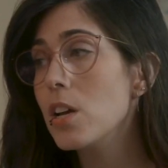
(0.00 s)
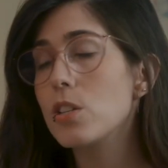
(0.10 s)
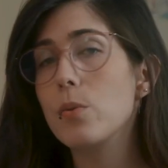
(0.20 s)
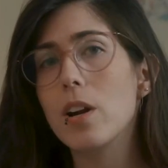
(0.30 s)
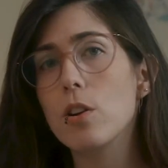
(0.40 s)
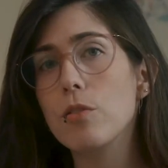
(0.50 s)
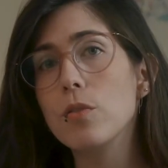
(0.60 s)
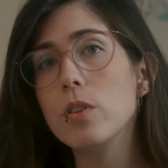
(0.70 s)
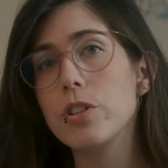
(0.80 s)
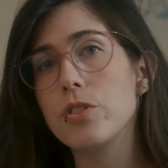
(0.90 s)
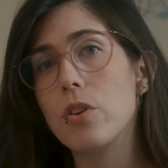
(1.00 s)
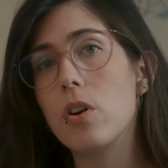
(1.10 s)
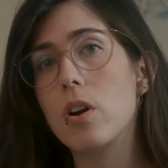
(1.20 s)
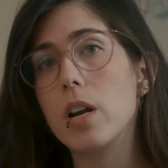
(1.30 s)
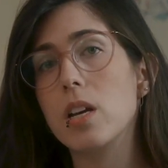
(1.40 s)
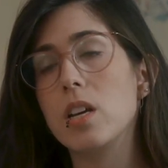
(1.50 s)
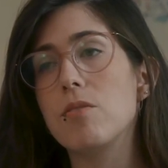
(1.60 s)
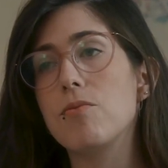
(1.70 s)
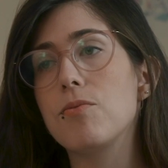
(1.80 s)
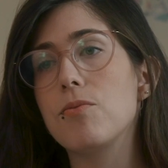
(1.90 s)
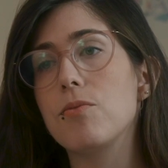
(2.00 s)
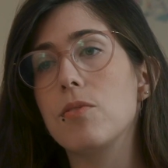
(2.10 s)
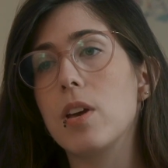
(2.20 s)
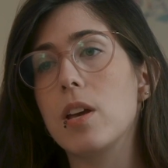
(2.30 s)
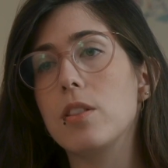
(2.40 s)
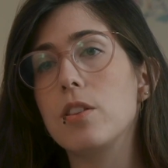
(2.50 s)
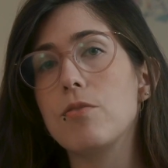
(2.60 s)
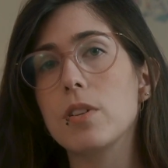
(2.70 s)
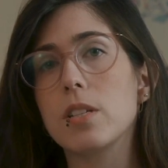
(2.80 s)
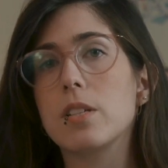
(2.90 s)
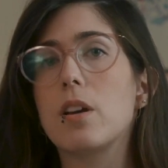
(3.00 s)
So we are not fully sure if the differences